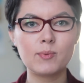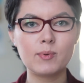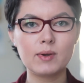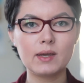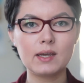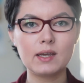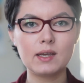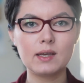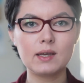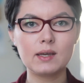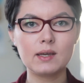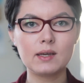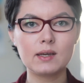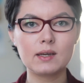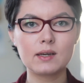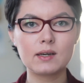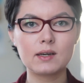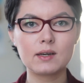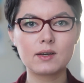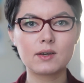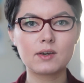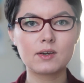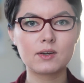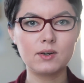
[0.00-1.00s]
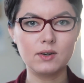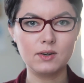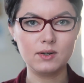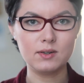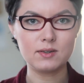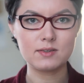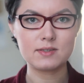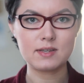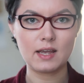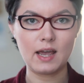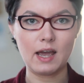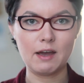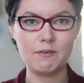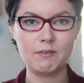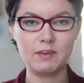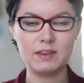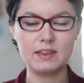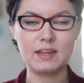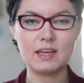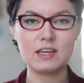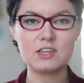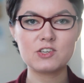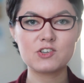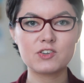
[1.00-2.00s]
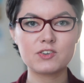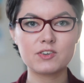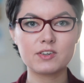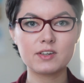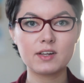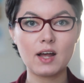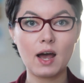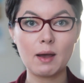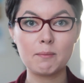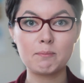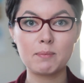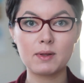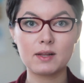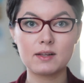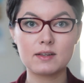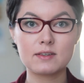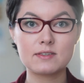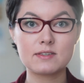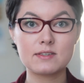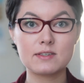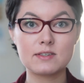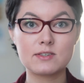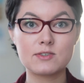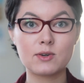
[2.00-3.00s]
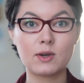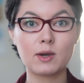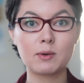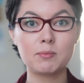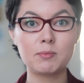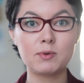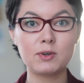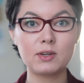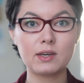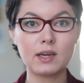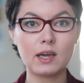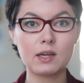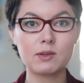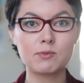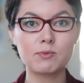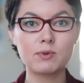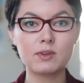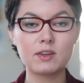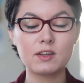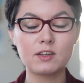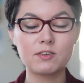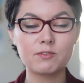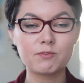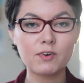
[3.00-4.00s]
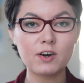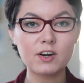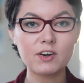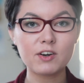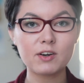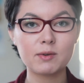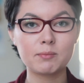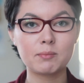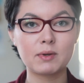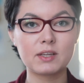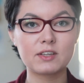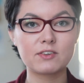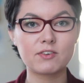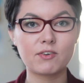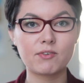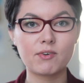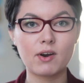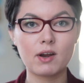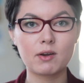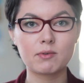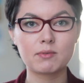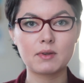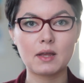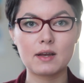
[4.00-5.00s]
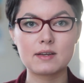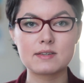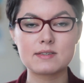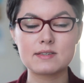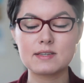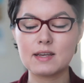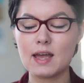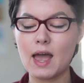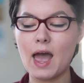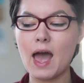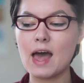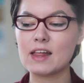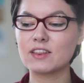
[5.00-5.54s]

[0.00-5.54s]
we girls have a natural ability to communicate with the environment around us